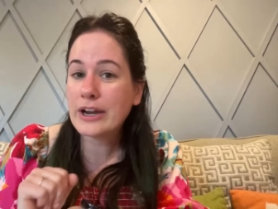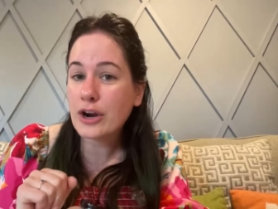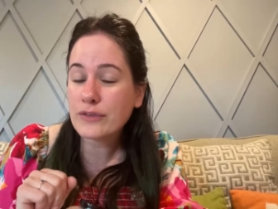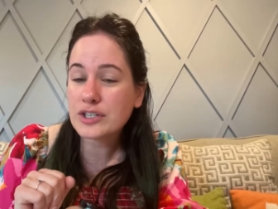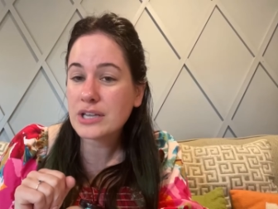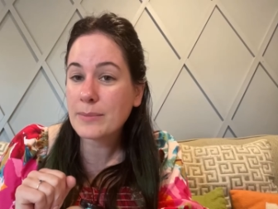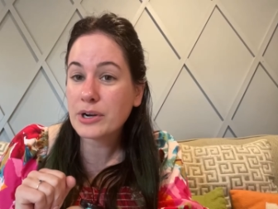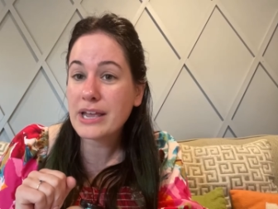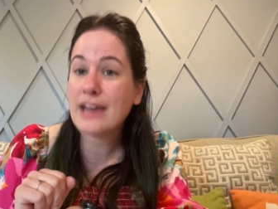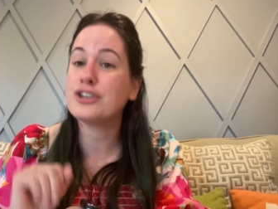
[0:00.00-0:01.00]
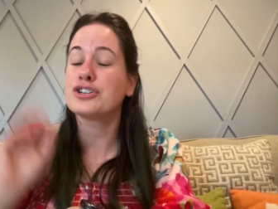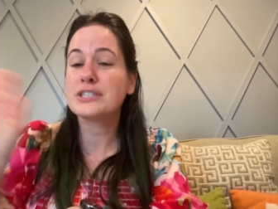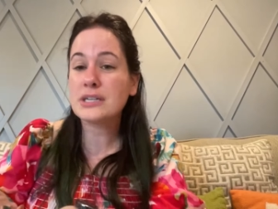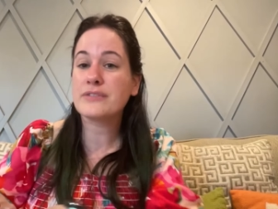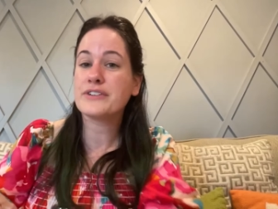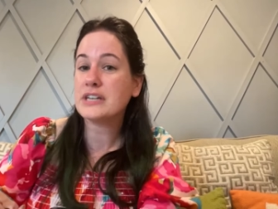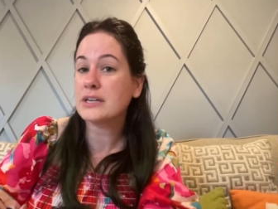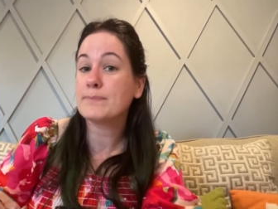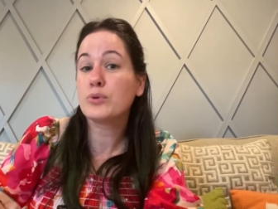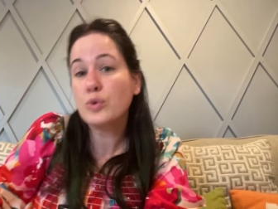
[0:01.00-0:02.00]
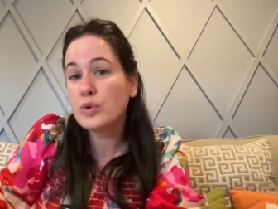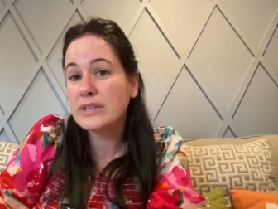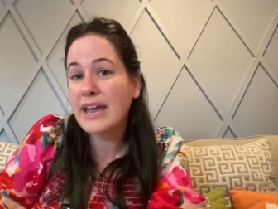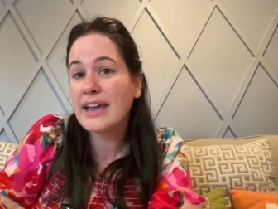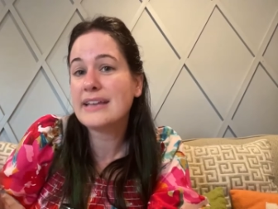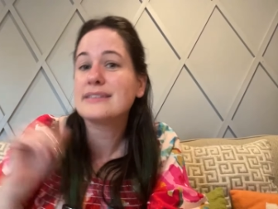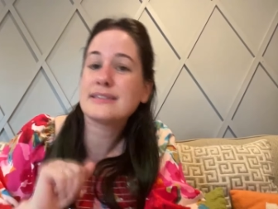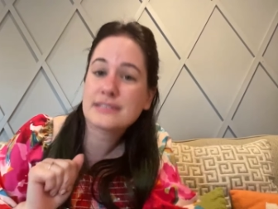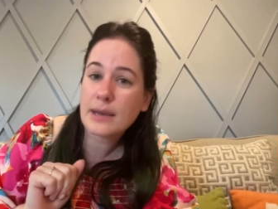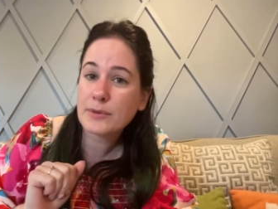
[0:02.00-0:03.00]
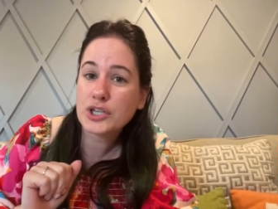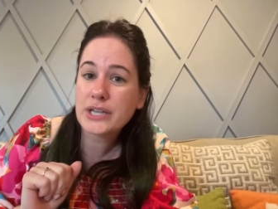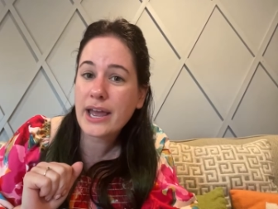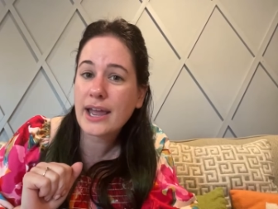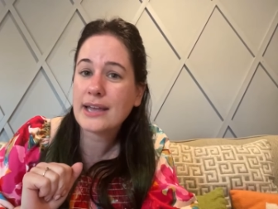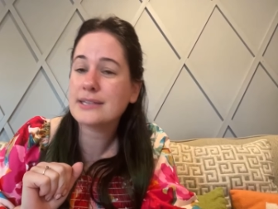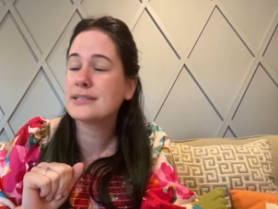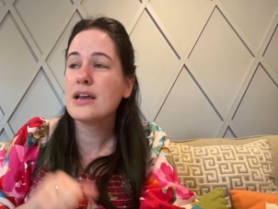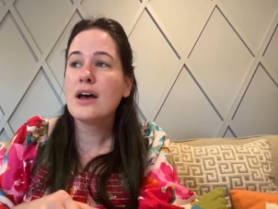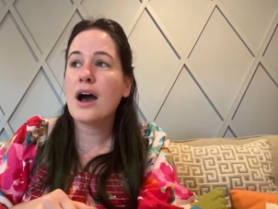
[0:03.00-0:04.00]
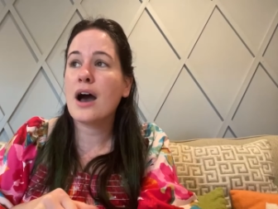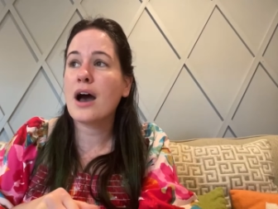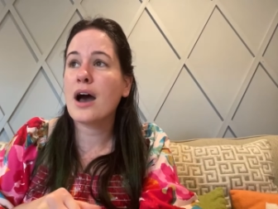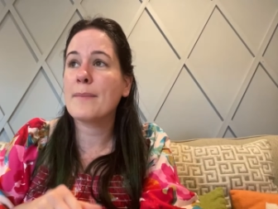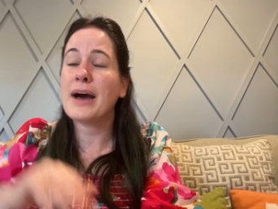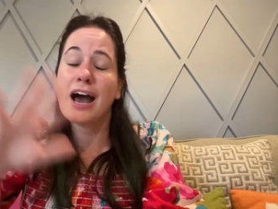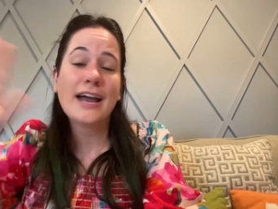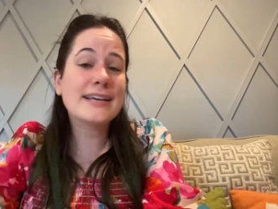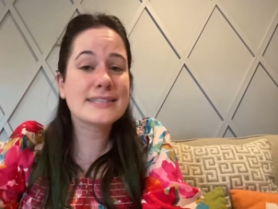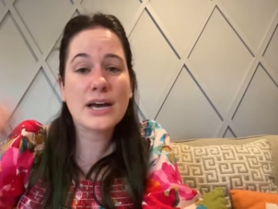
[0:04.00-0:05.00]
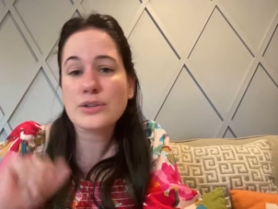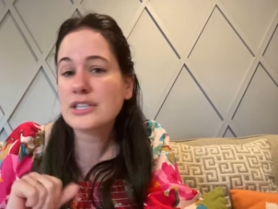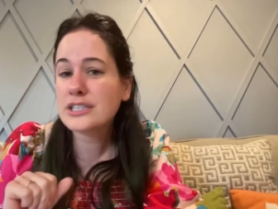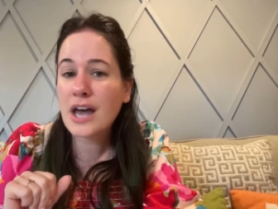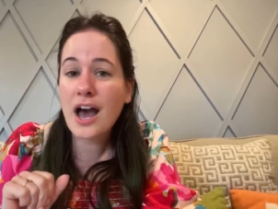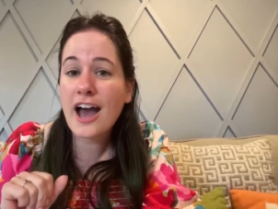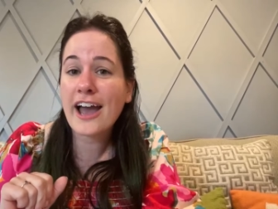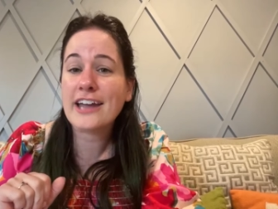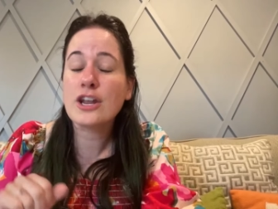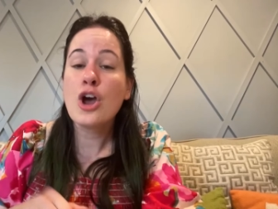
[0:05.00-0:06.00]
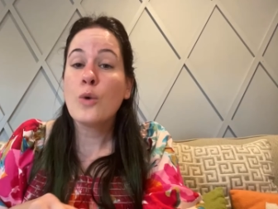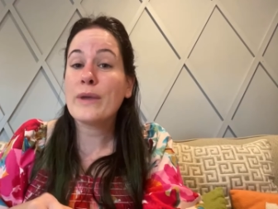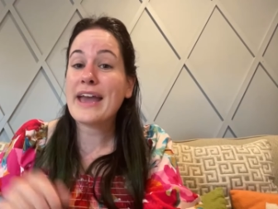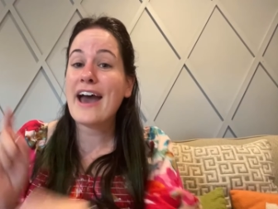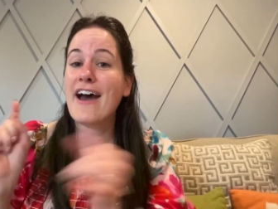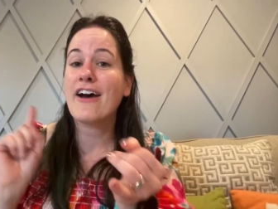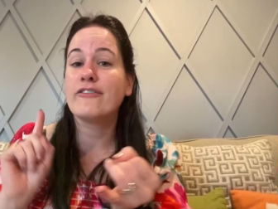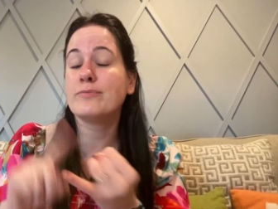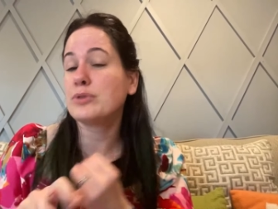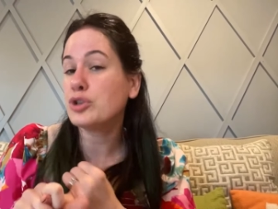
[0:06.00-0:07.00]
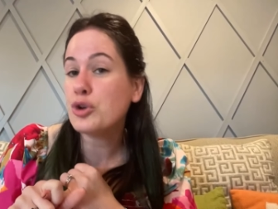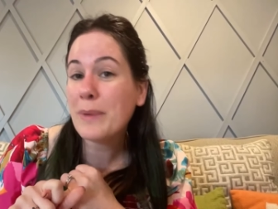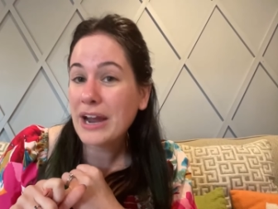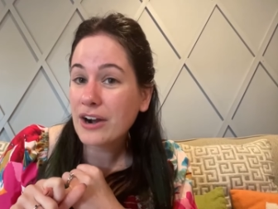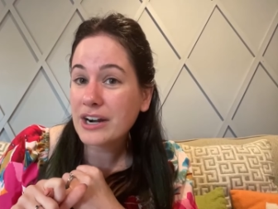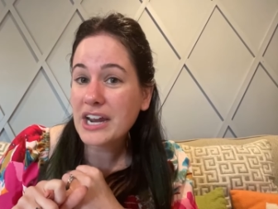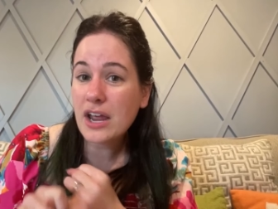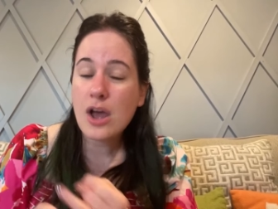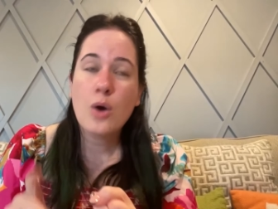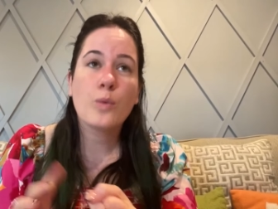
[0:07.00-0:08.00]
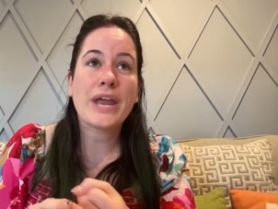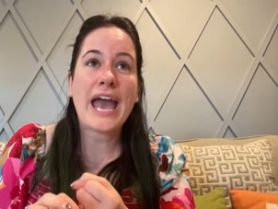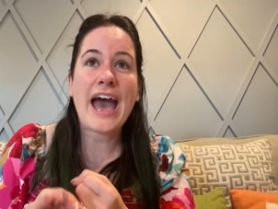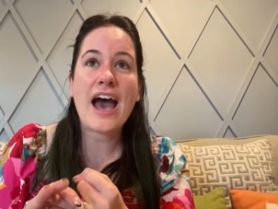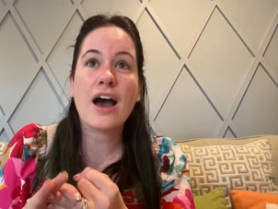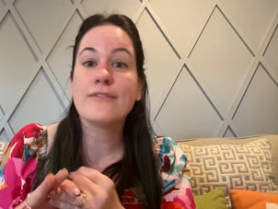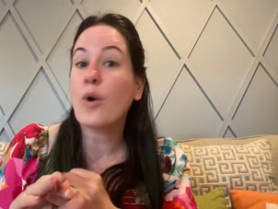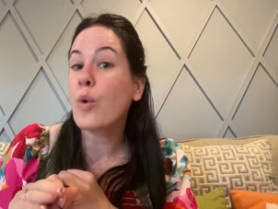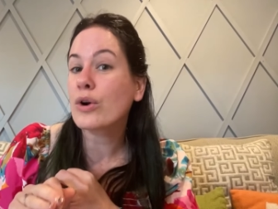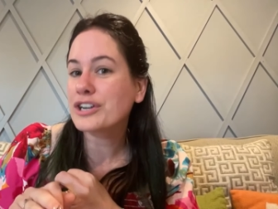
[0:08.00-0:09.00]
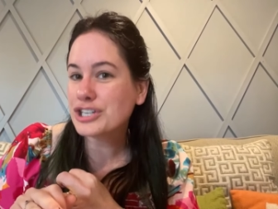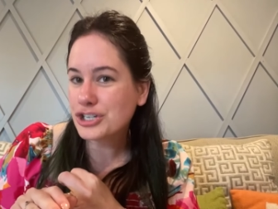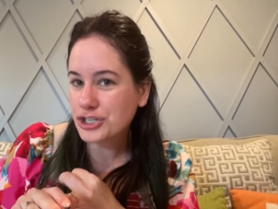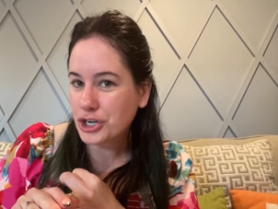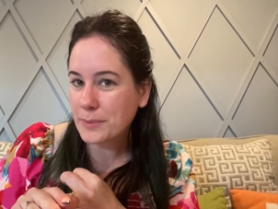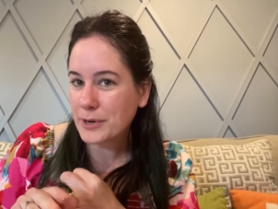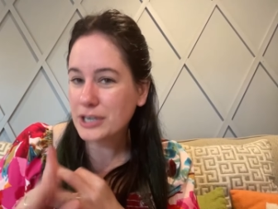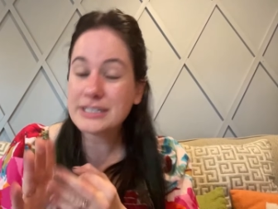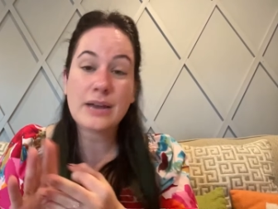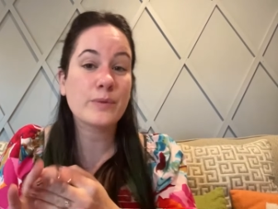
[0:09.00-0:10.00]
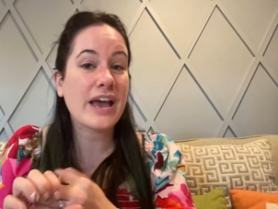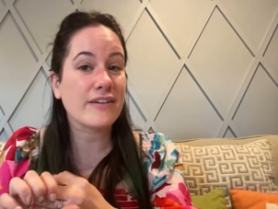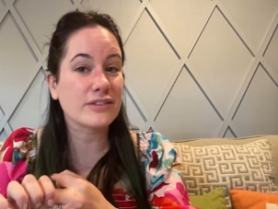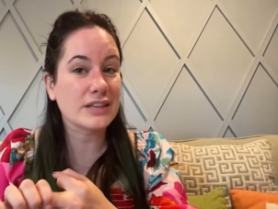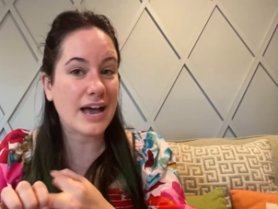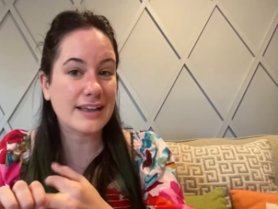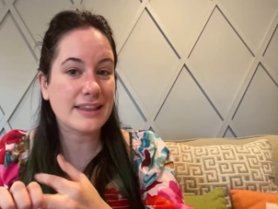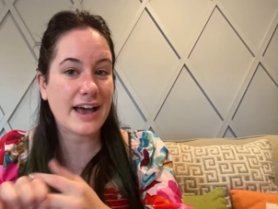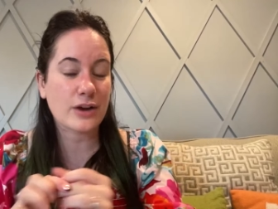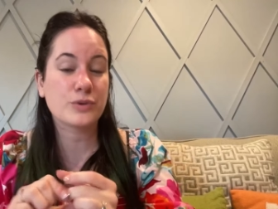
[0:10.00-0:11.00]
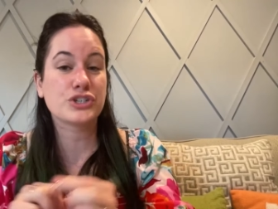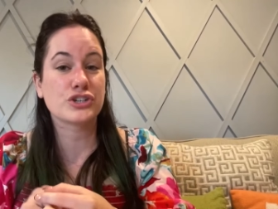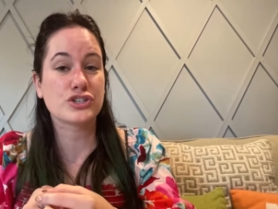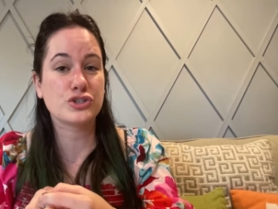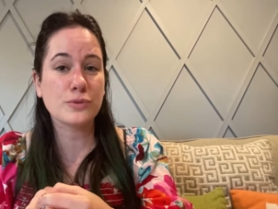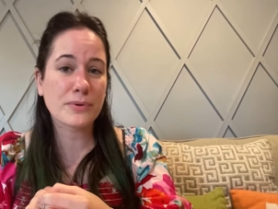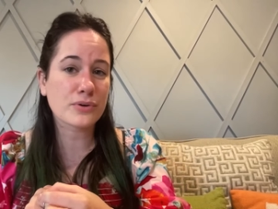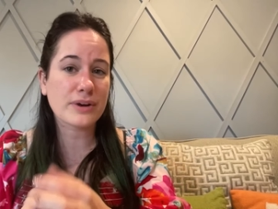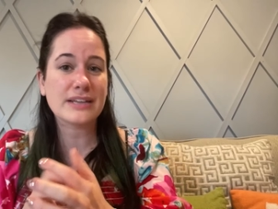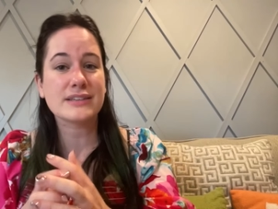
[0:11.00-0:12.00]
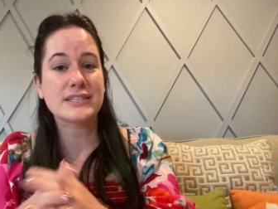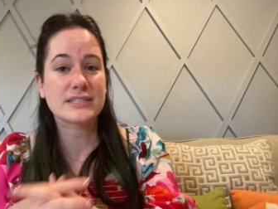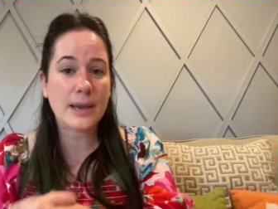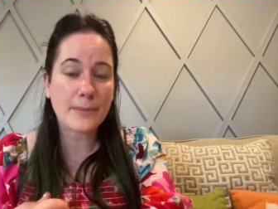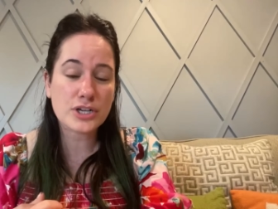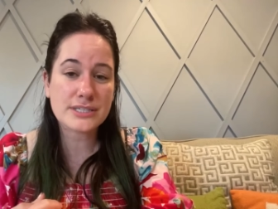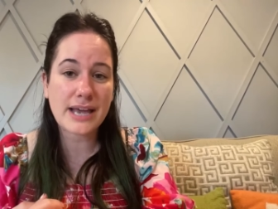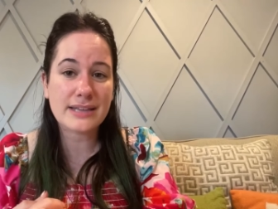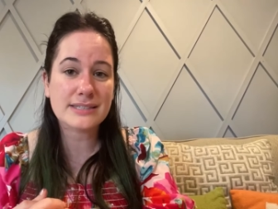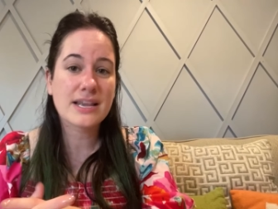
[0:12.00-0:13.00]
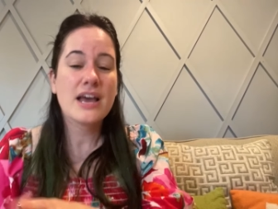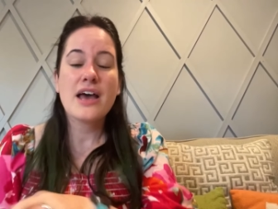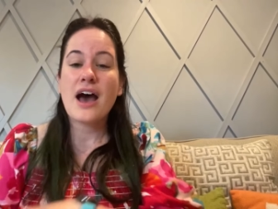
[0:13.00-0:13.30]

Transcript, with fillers: quite over summer yet, you're still feeling pool days, summer days, um, hikes outside. We have blueberry, we have orange sherbet, and we have lilac, which are super great summer scents